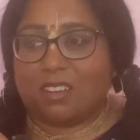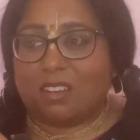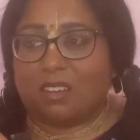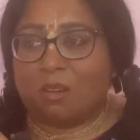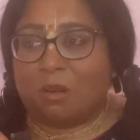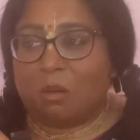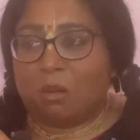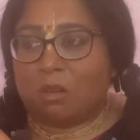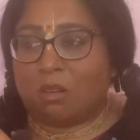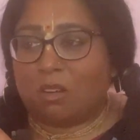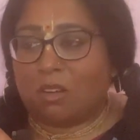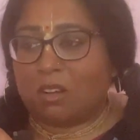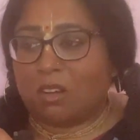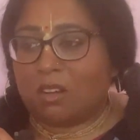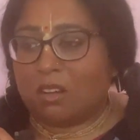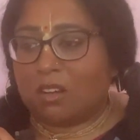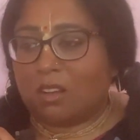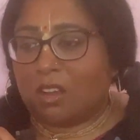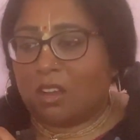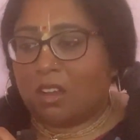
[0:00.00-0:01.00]

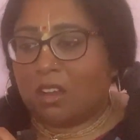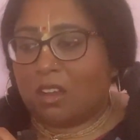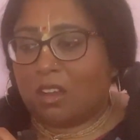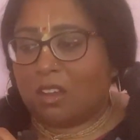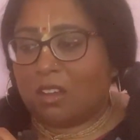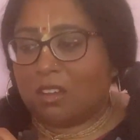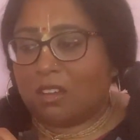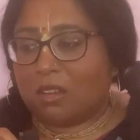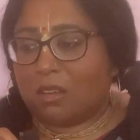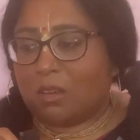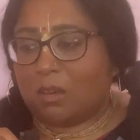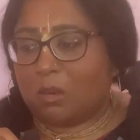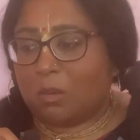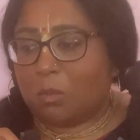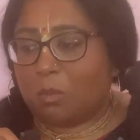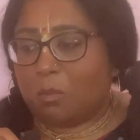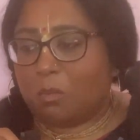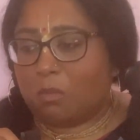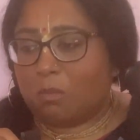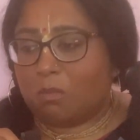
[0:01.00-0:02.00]
or, uh,
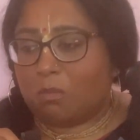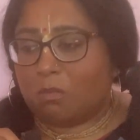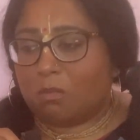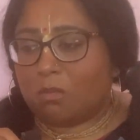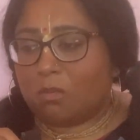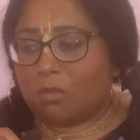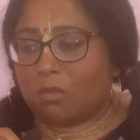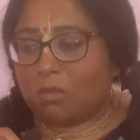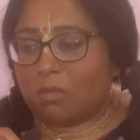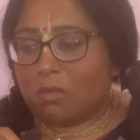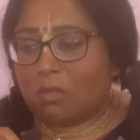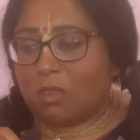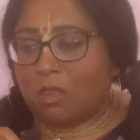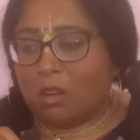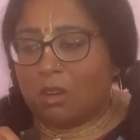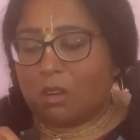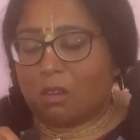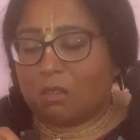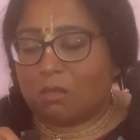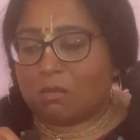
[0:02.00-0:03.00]

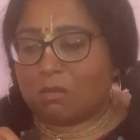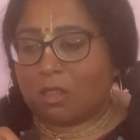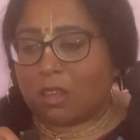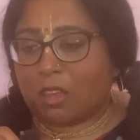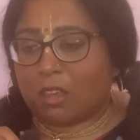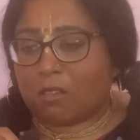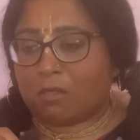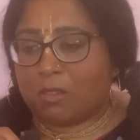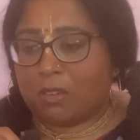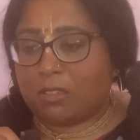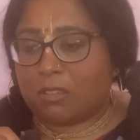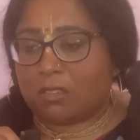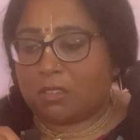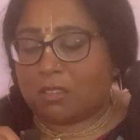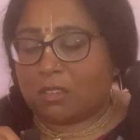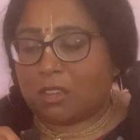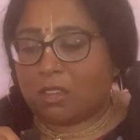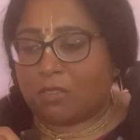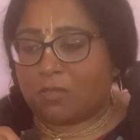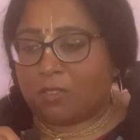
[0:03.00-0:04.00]
you know, like
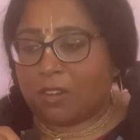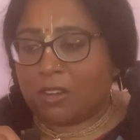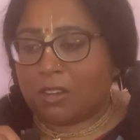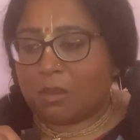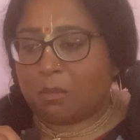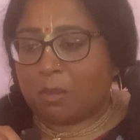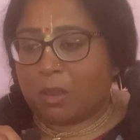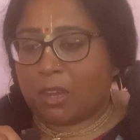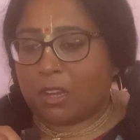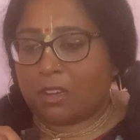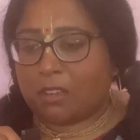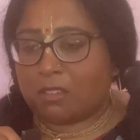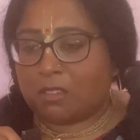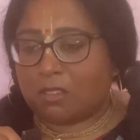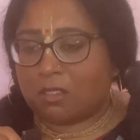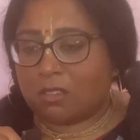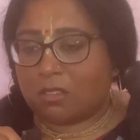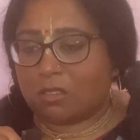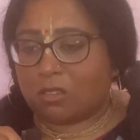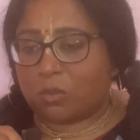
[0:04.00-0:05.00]
recently a friend of mine
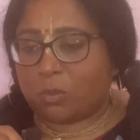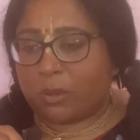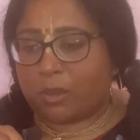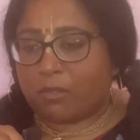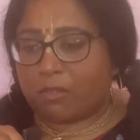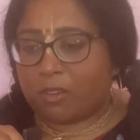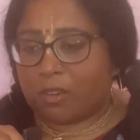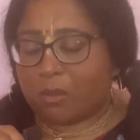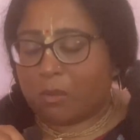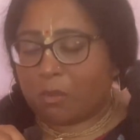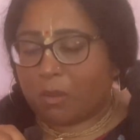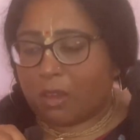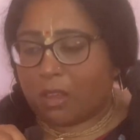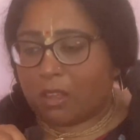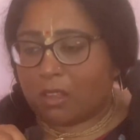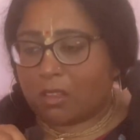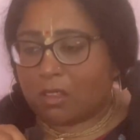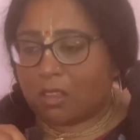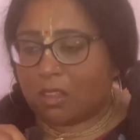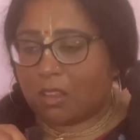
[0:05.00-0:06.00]
isn't doing very
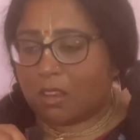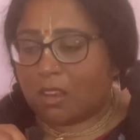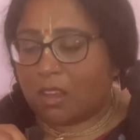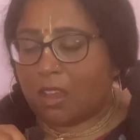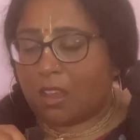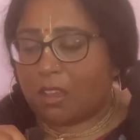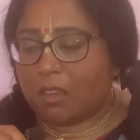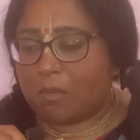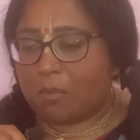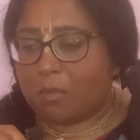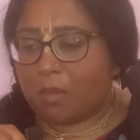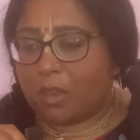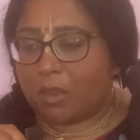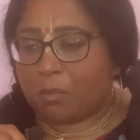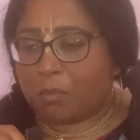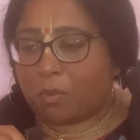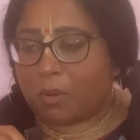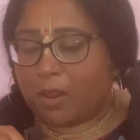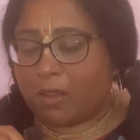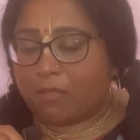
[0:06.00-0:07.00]
well. I,
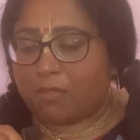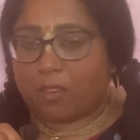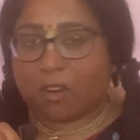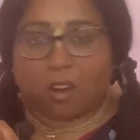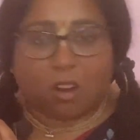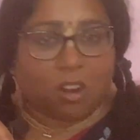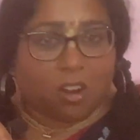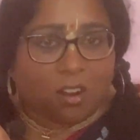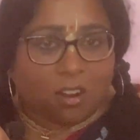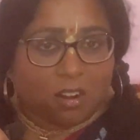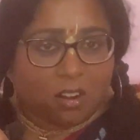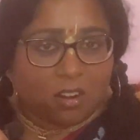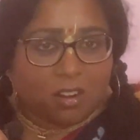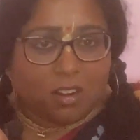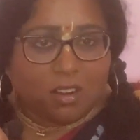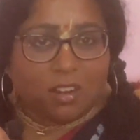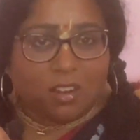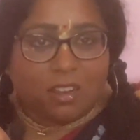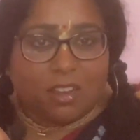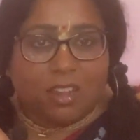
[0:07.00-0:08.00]
I pray for her
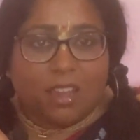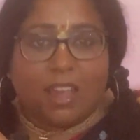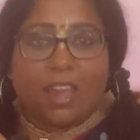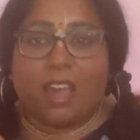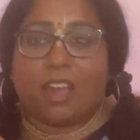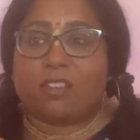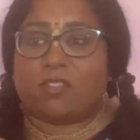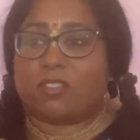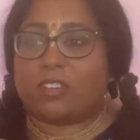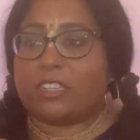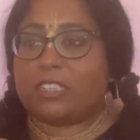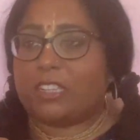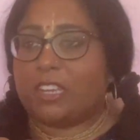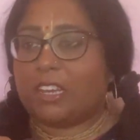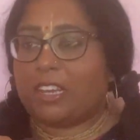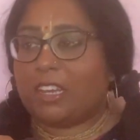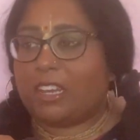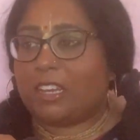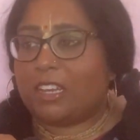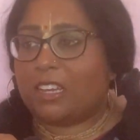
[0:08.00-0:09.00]
every
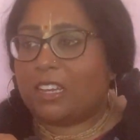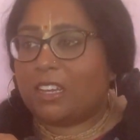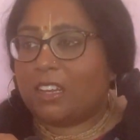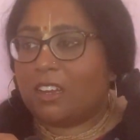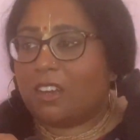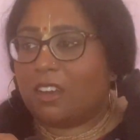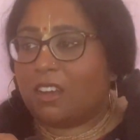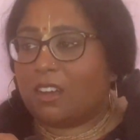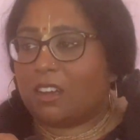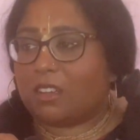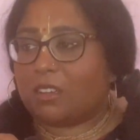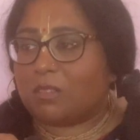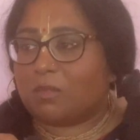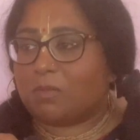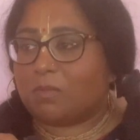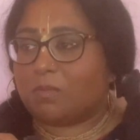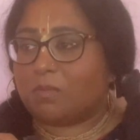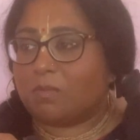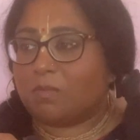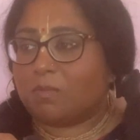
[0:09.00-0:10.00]
day
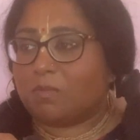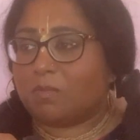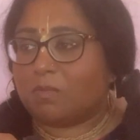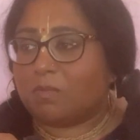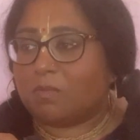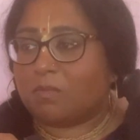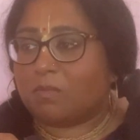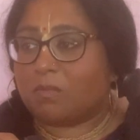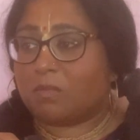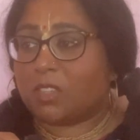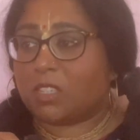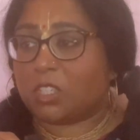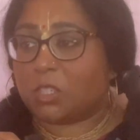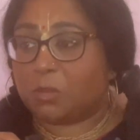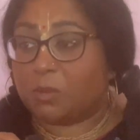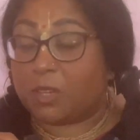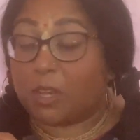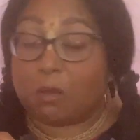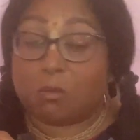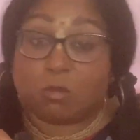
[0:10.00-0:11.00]
um, that
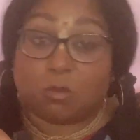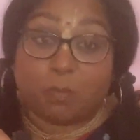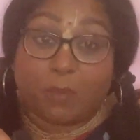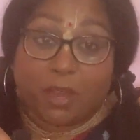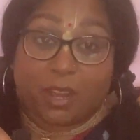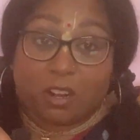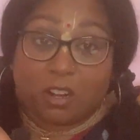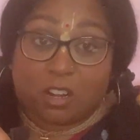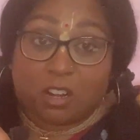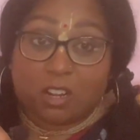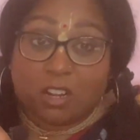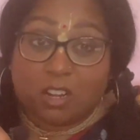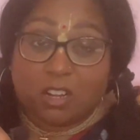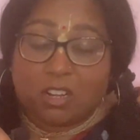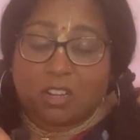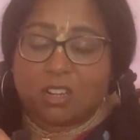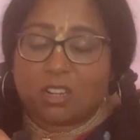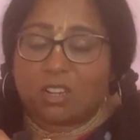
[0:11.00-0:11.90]
she becomes better.